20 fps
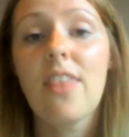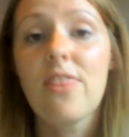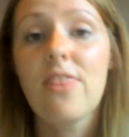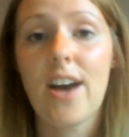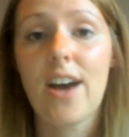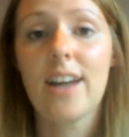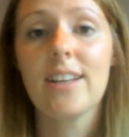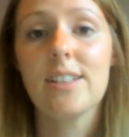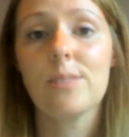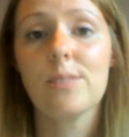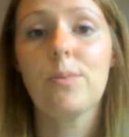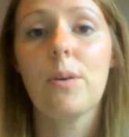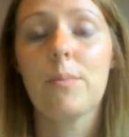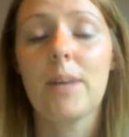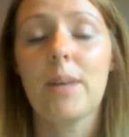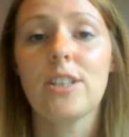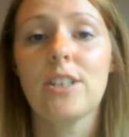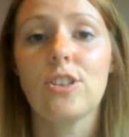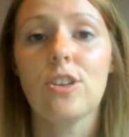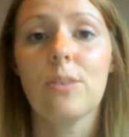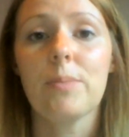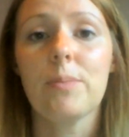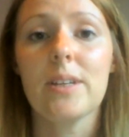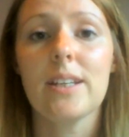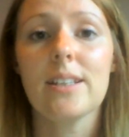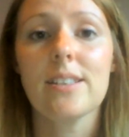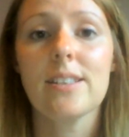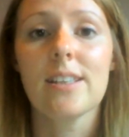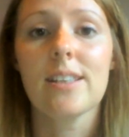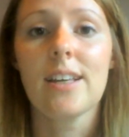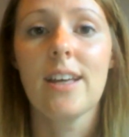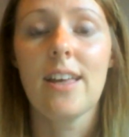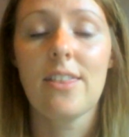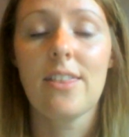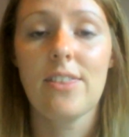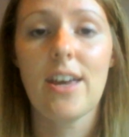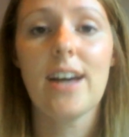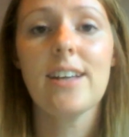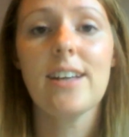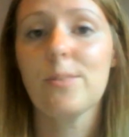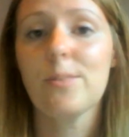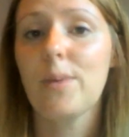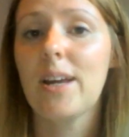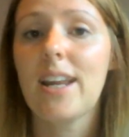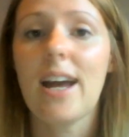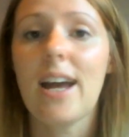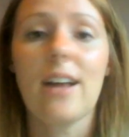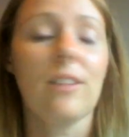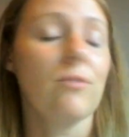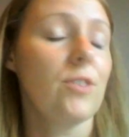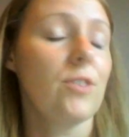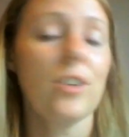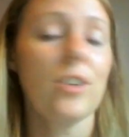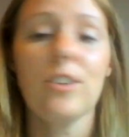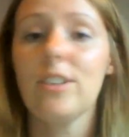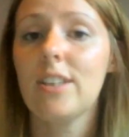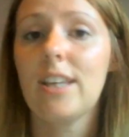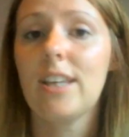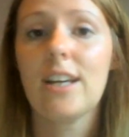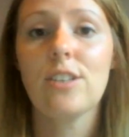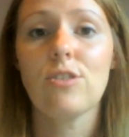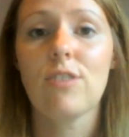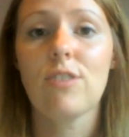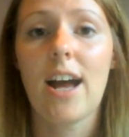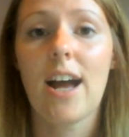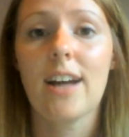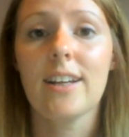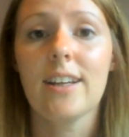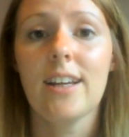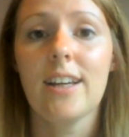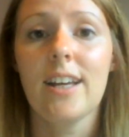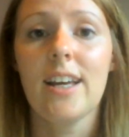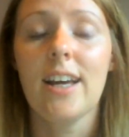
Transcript: That is what my job is. That is when I'll run onto that track